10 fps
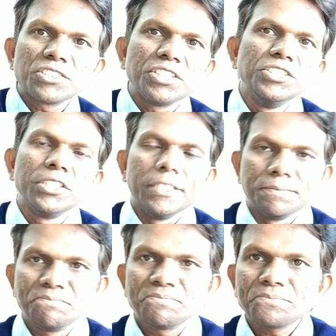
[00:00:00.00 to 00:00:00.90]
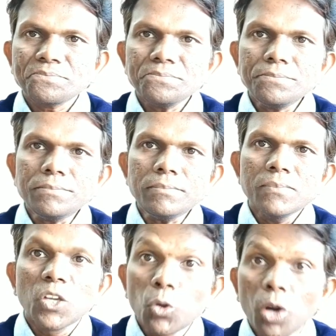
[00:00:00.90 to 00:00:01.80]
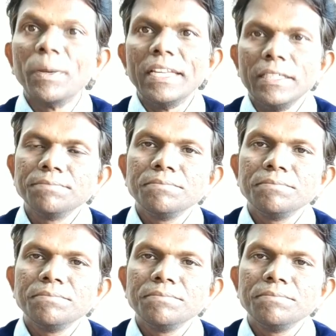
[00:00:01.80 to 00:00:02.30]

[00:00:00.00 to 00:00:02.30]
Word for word: century globally.